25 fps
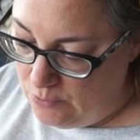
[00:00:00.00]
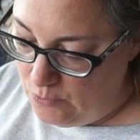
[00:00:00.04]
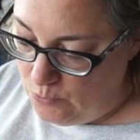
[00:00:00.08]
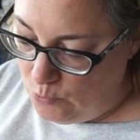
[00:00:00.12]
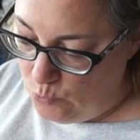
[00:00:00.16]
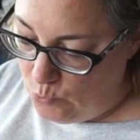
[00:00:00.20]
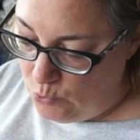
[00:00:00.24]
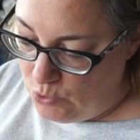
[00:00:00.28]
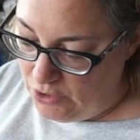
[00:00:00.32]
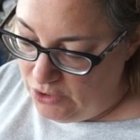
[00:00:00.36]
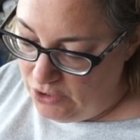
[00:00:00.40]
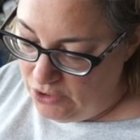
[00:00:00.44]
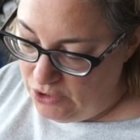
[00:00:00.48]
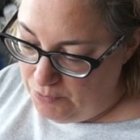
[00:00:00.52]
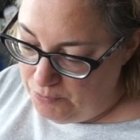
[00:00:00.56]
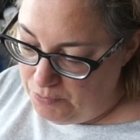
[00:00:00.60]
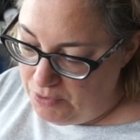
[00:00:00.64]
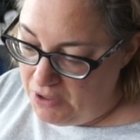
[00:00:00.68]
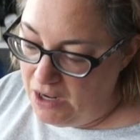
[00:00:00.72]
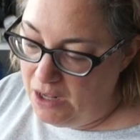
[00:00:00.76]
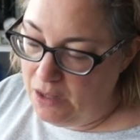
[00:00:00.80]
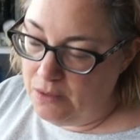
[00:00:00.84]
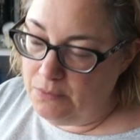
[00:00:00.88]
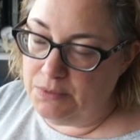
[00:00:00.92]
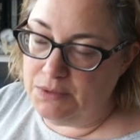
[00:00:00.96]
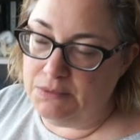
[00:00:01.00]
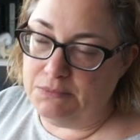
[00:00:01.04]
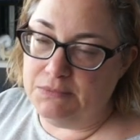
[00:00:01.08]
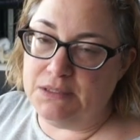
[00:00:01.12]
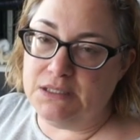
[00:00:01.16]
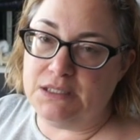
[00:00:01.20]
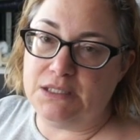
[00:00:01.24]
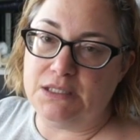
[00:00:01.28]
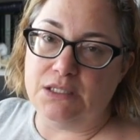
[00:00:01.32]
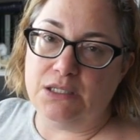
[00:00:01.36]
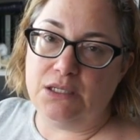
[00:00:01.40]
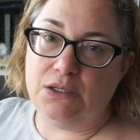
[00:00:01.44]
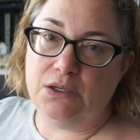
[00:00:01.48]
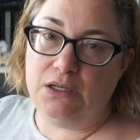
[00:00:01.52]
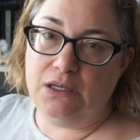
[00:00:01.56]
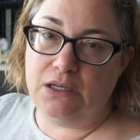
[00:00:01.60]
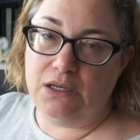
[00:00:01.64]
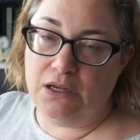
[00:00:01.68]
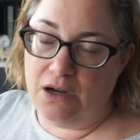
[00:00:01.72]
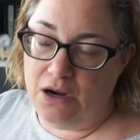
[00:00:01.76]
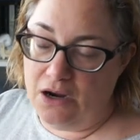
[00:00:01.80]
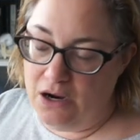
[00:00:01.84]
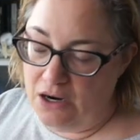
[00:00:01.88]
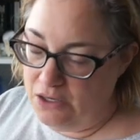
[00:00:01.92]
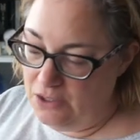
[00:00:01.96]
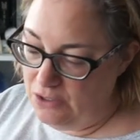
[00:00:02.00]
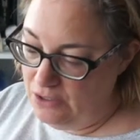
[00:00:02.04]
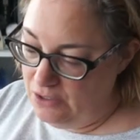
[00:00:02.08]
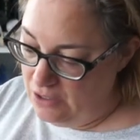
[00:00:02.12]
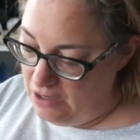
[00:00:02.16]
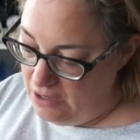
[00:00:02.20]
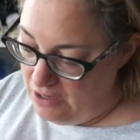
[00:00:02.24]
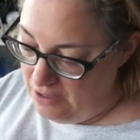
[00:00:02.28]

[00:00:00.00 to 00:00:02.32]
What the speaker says: One of the problems, our